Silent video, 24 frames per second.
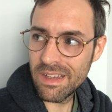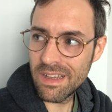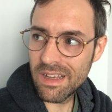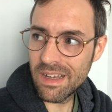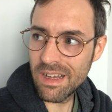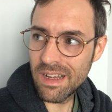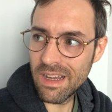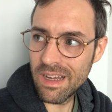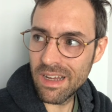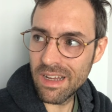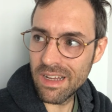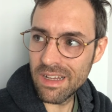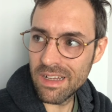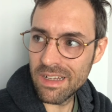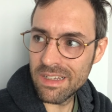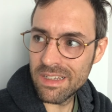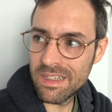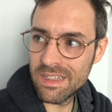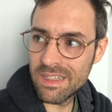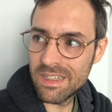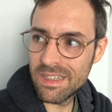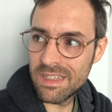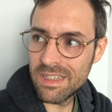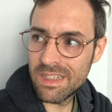I
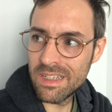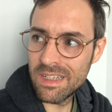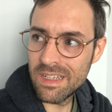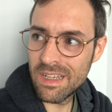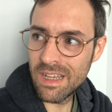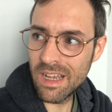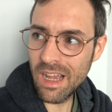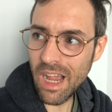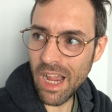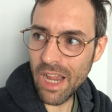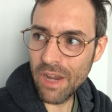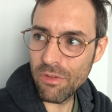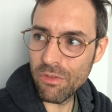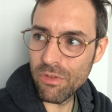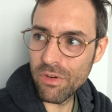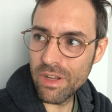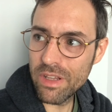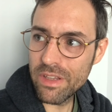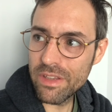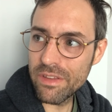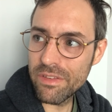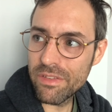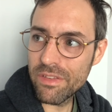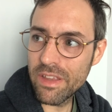
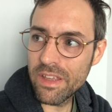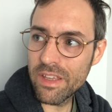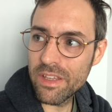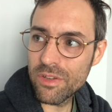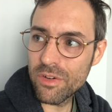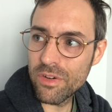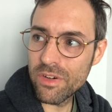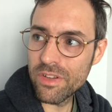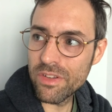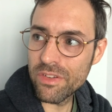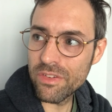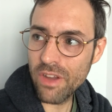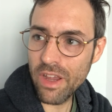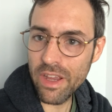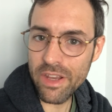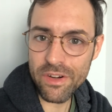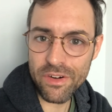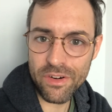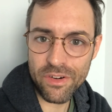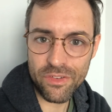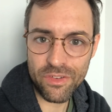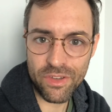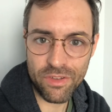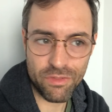really think your
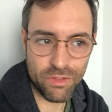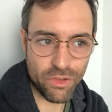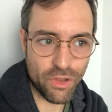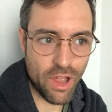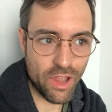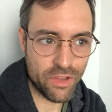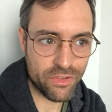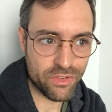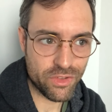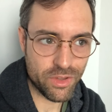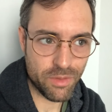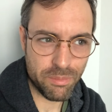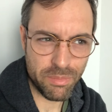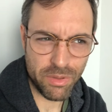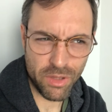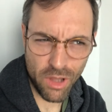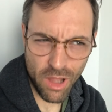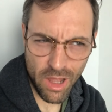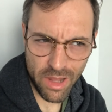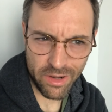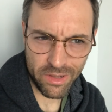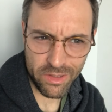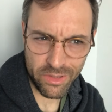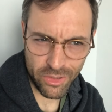designers have lost the
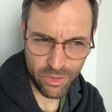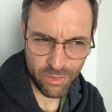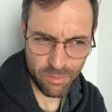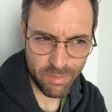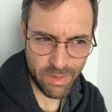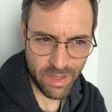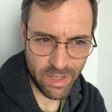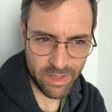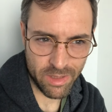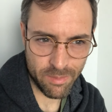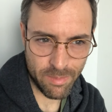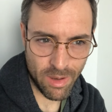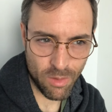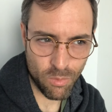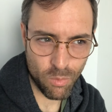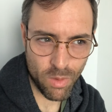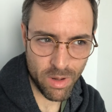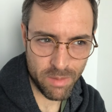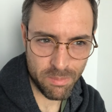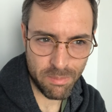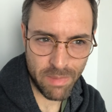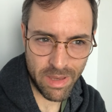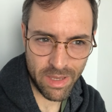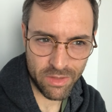plot a little bit about
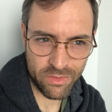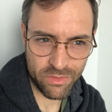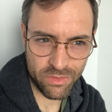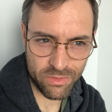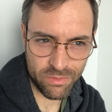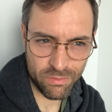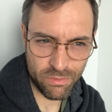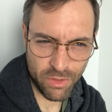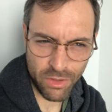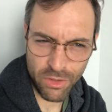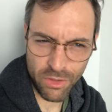what makes for